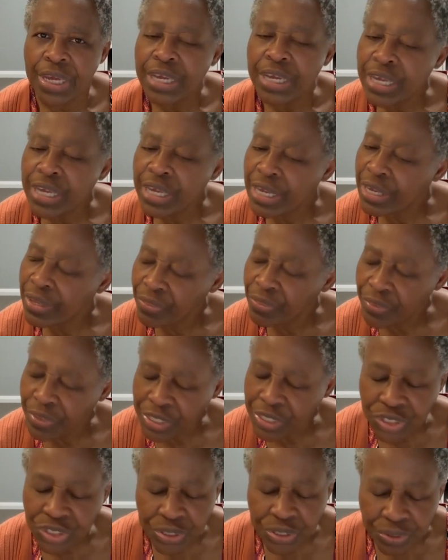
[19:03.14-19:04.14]
in
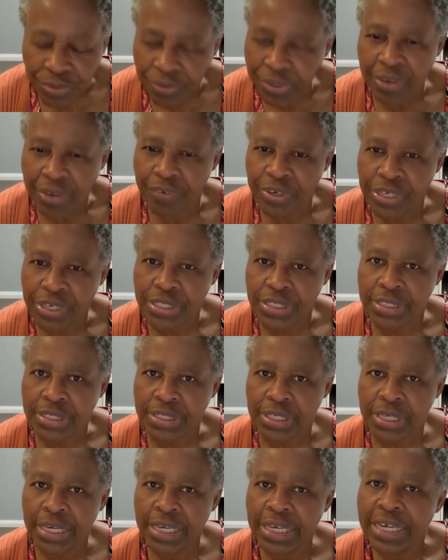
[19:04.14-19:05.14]
this universe,
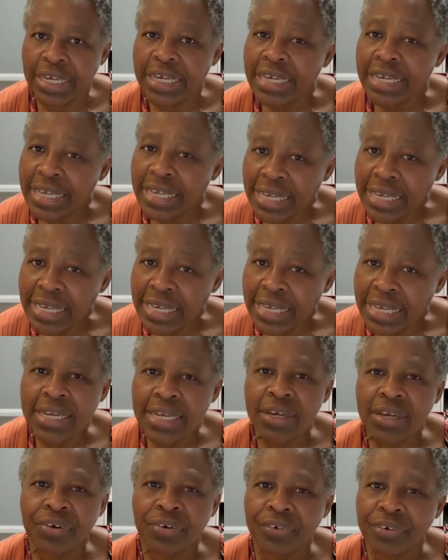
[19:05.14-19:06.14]
in
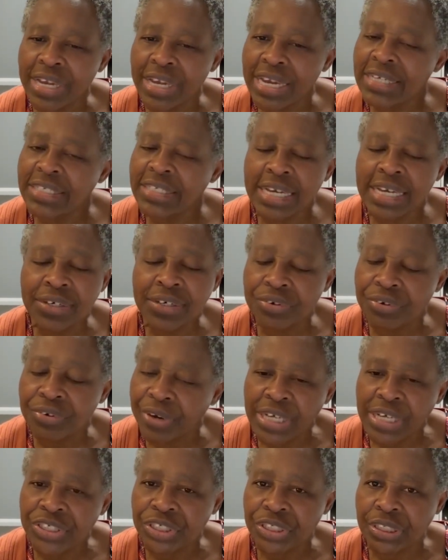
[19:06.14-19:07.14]
created
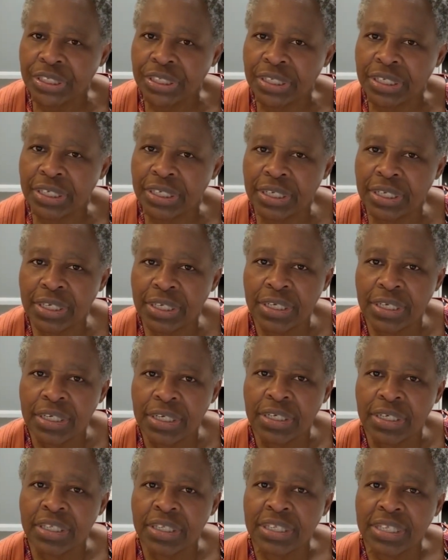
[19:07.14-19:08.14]
creation,
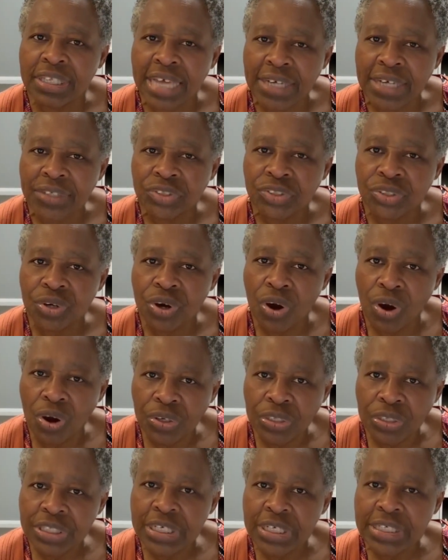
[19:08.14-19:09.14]
than to
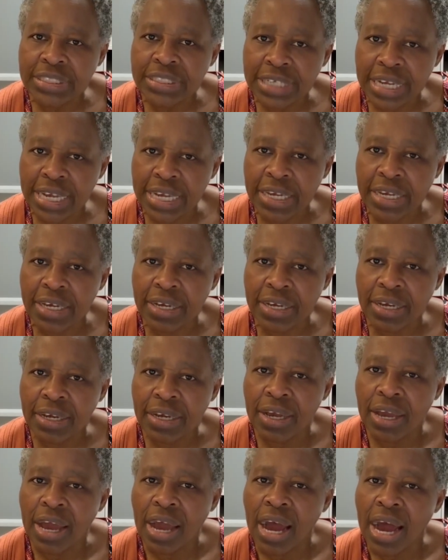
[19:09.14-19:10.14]
undertake
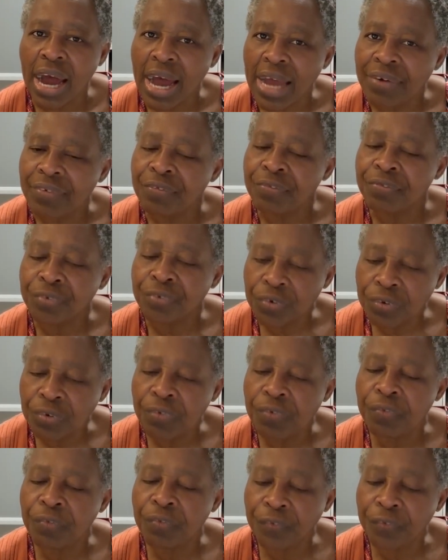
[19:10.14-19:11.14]
and
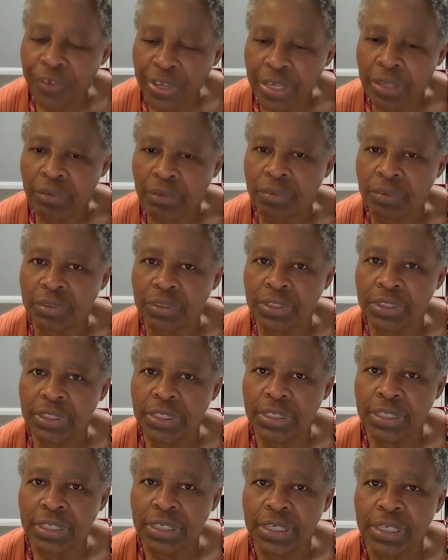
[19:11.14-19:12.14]
fulfill
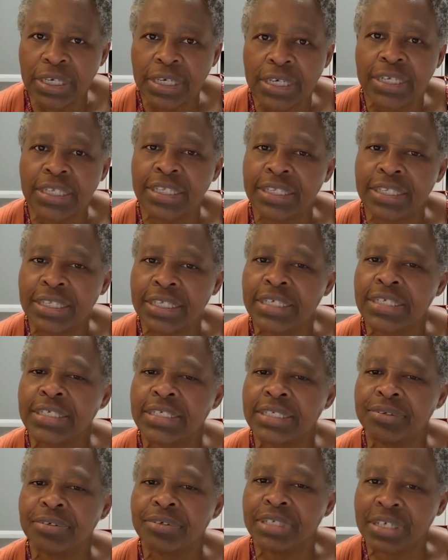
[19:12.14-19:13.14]

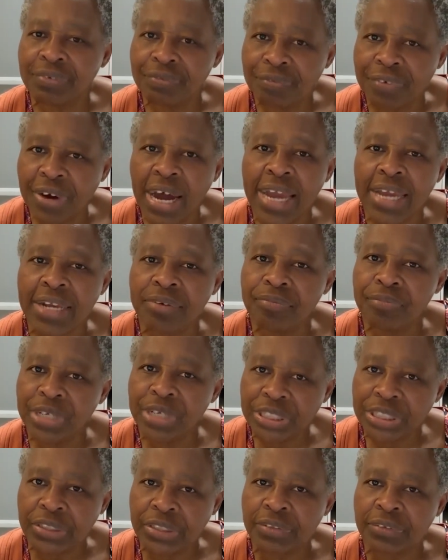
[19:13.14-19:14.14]
this divine
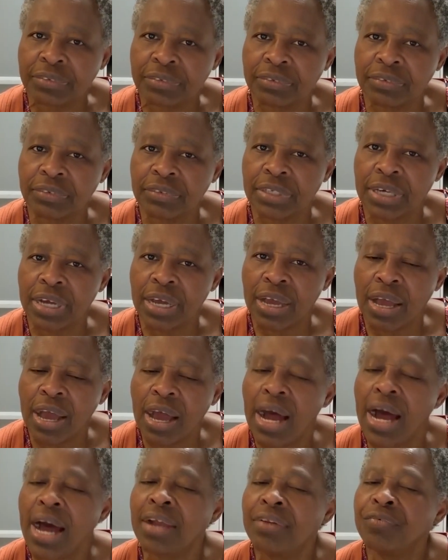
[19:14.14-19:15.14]
mission
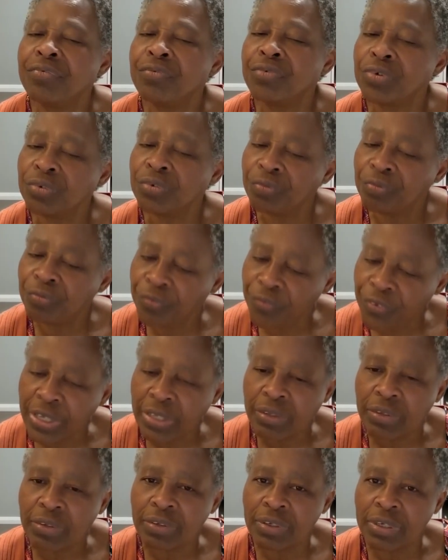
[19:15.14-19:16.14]
and
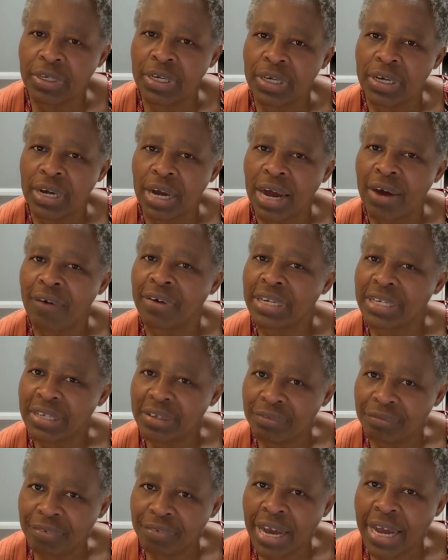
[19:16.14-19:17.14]
fulfill our
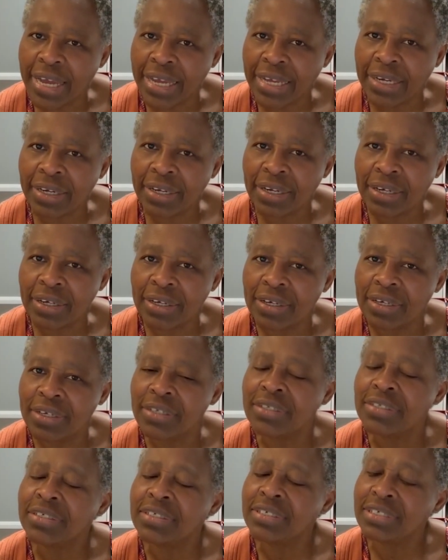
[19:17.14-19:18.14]
divine
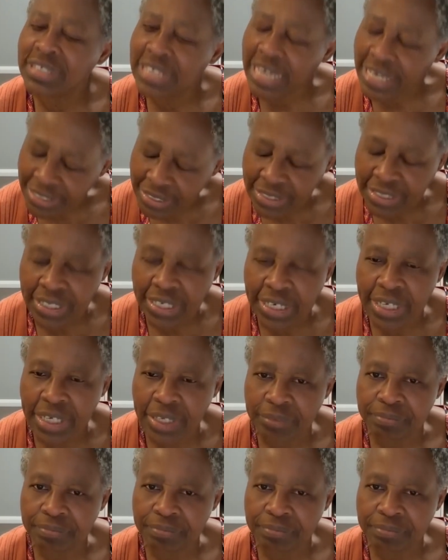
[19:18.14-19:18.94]
destiny.